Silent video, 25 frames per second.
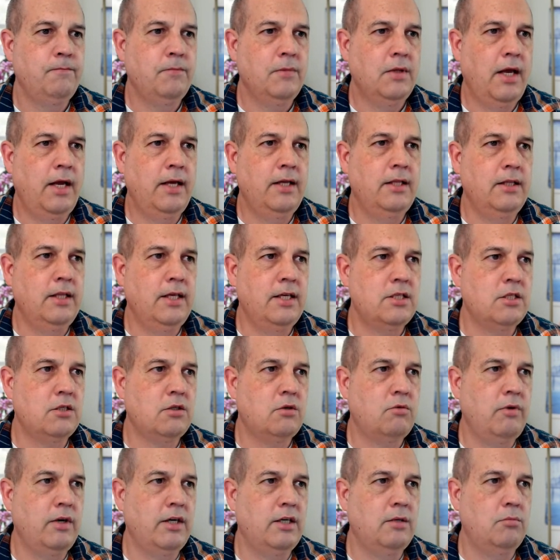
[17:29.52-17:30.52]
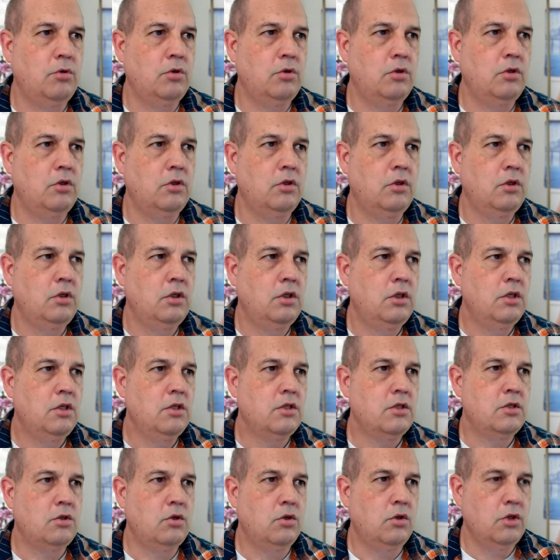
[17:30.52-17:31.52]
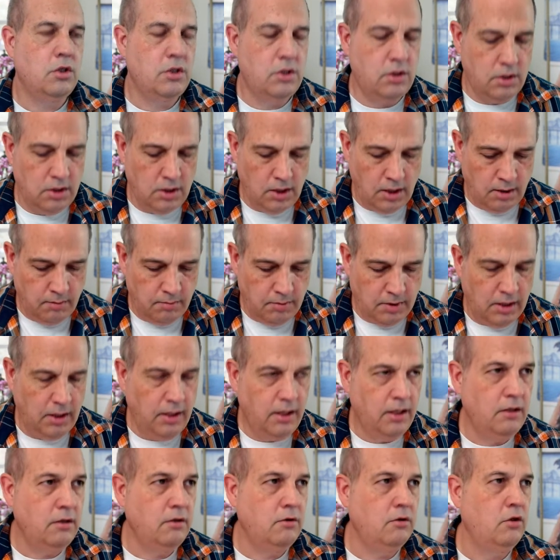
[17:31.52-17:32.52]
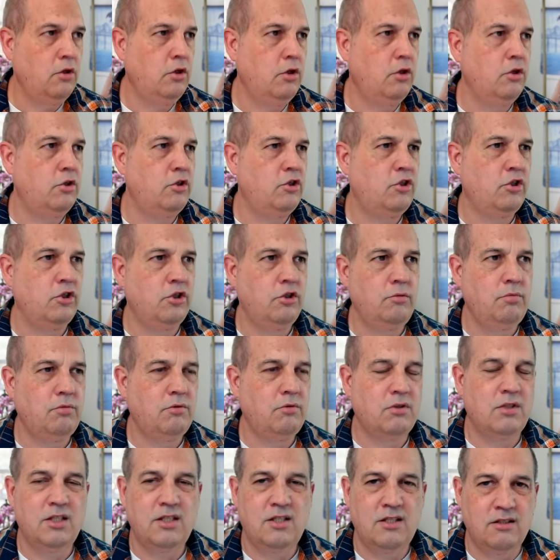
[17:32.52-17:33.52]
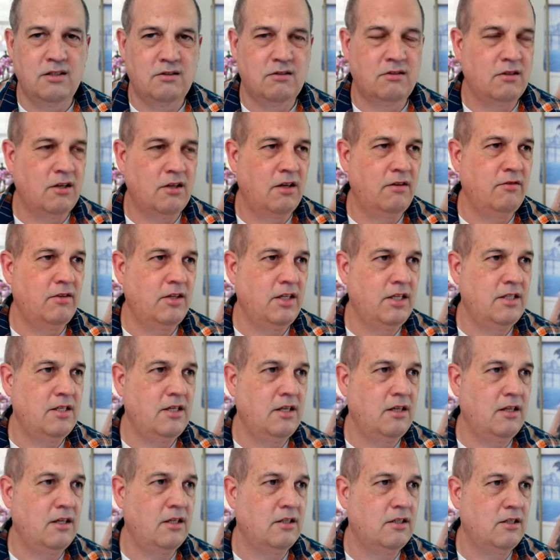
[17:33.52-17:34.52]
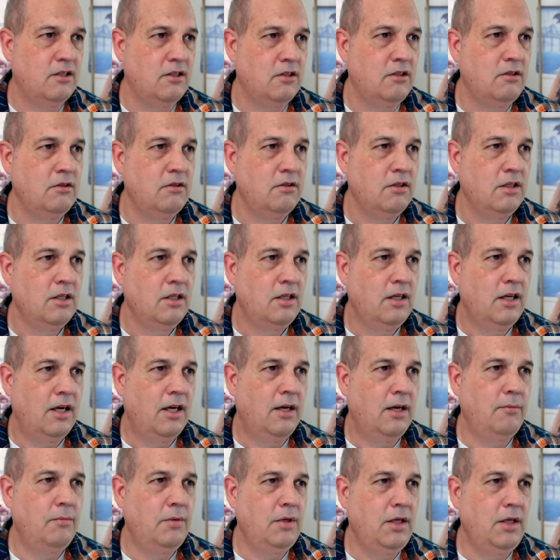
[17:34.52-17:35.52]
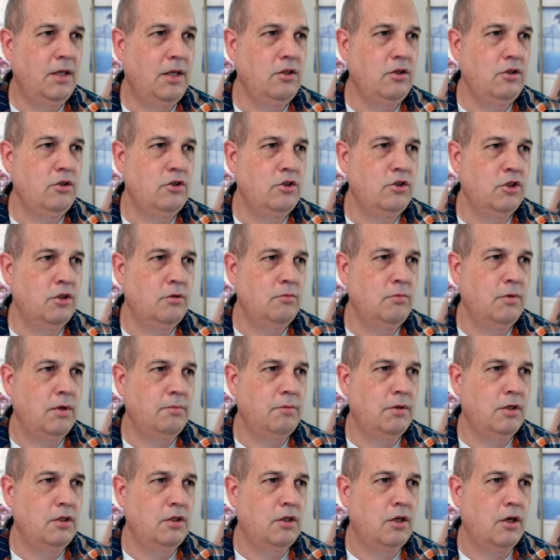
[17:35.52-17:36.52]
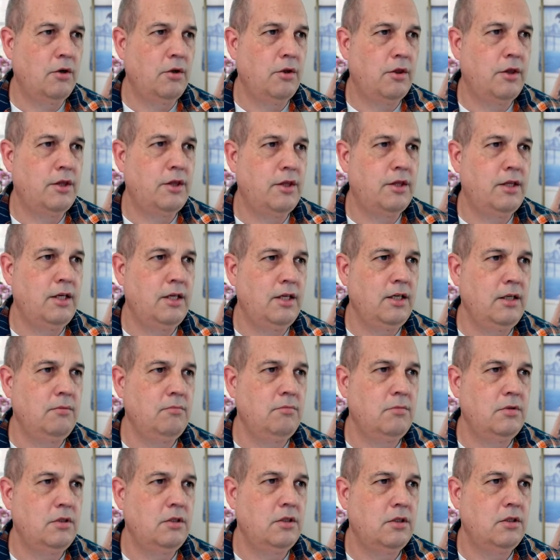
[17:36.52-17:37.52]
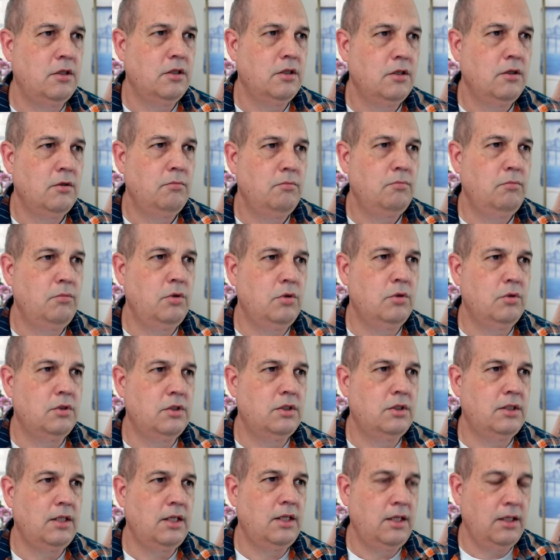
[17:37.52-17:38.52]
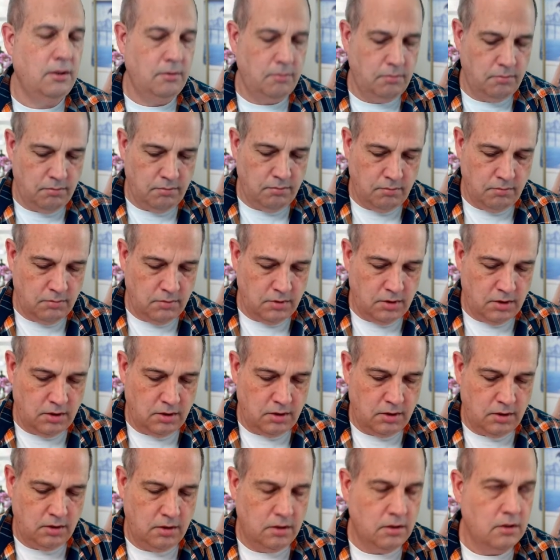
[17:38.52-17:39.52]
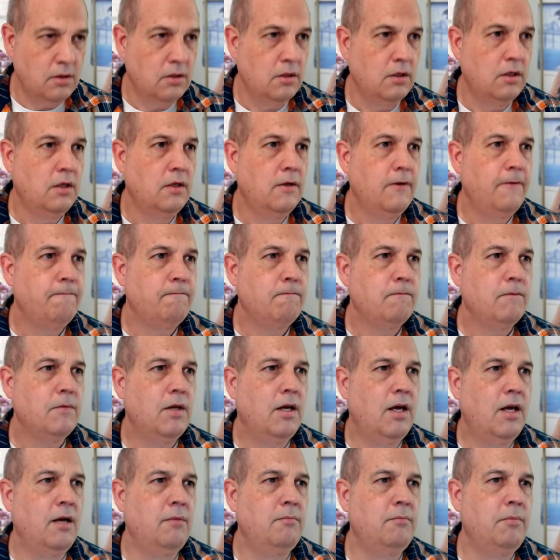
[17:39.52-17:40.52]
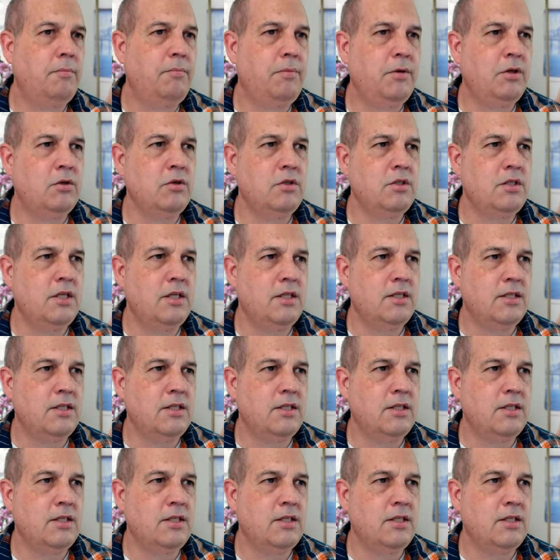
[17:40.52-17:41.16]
a less credible source. In YouTube, because this is kind of an easy thing to do. In YouTube, I'm going to go themed museums, but because